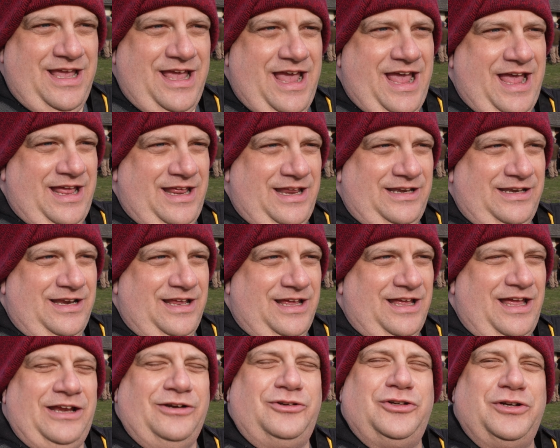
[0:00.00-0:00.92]
And
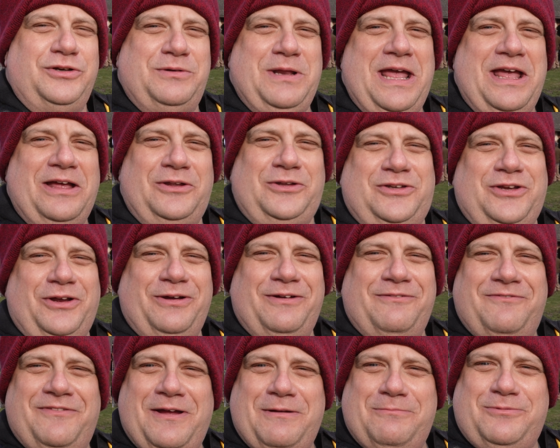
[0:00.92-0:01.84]
I should
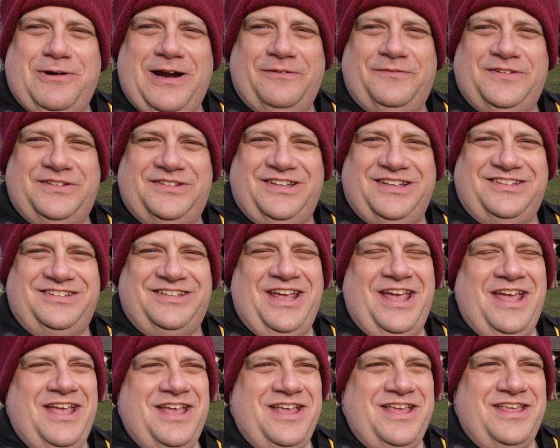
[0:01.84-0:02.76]
also have prefaced this.
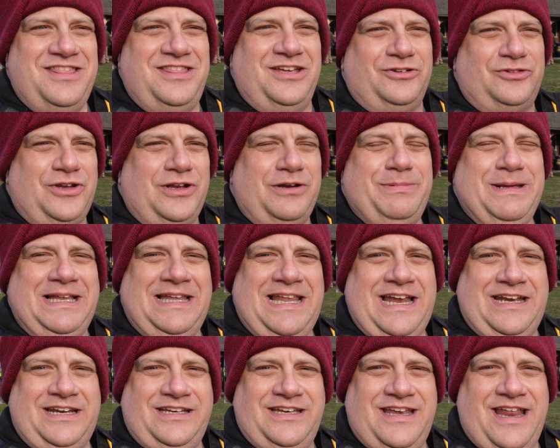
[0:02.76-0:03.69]
There's going to be a
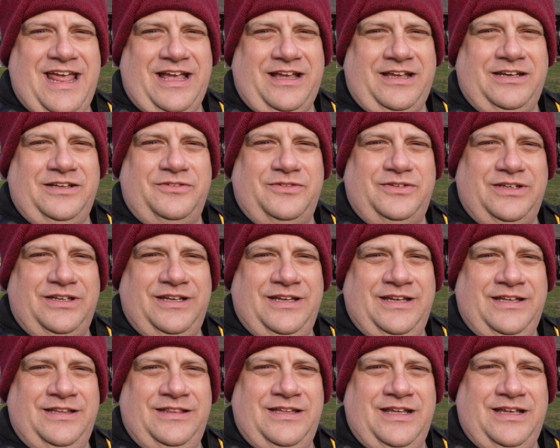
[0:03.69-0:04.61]
lot of negatives
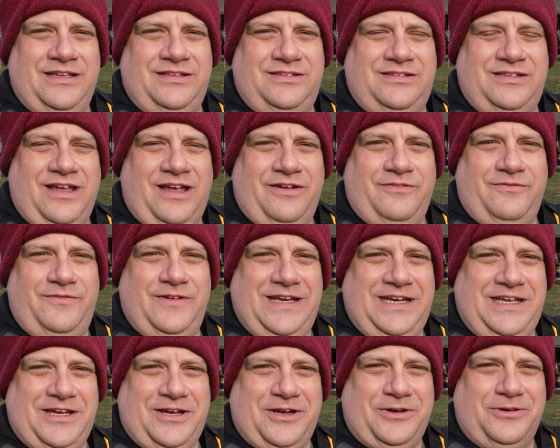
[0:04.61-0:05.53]
in this
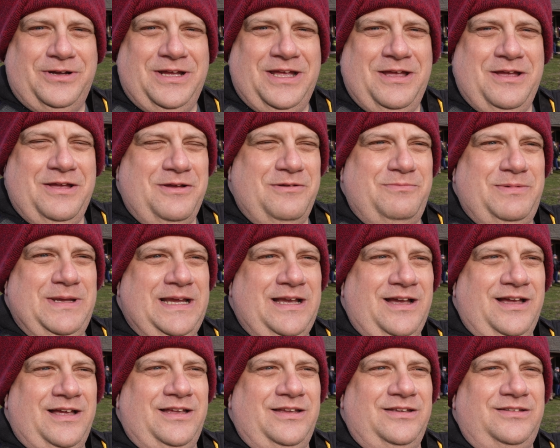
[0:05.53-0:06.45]
video,
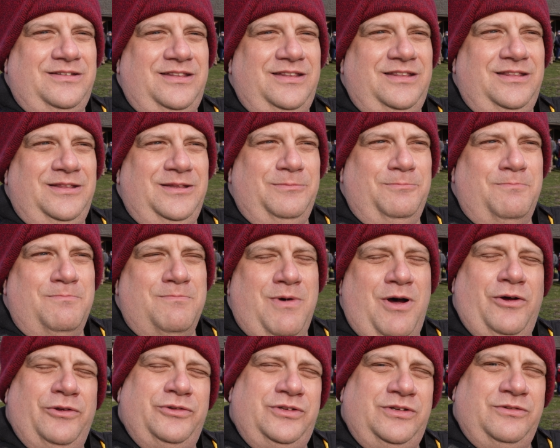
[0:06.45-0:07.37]
because
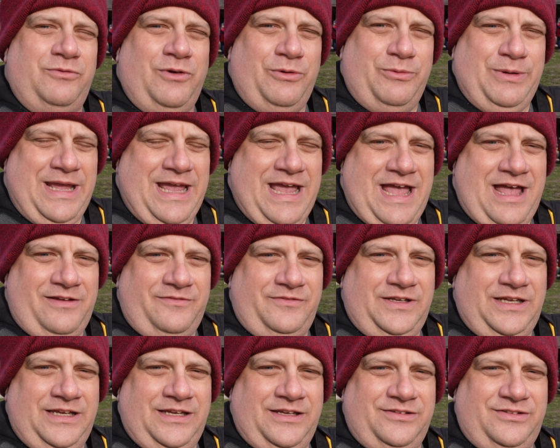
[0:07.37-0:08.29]
most of what we
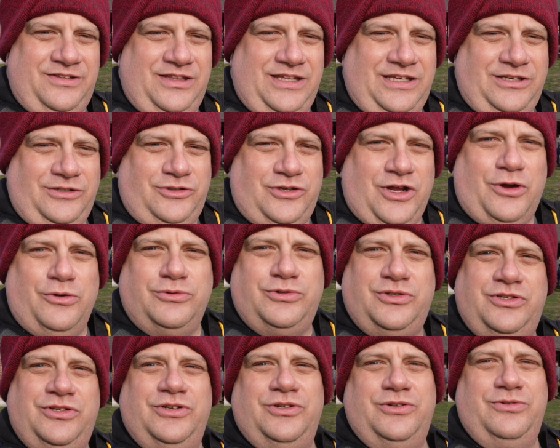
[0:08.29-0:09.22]
have is the don't
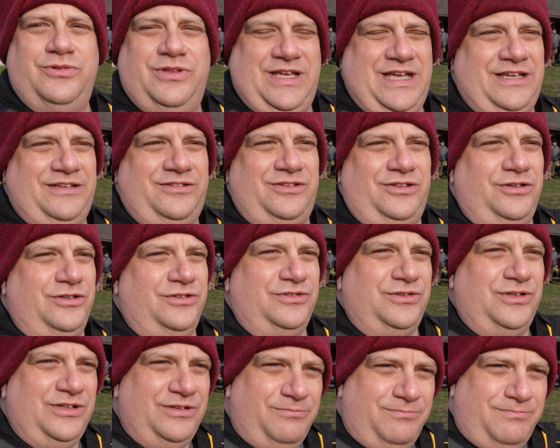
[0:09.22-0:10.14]
do this.
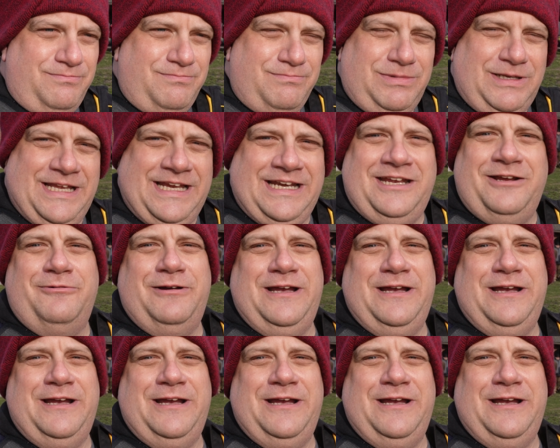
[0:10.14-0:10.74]
There's plenty of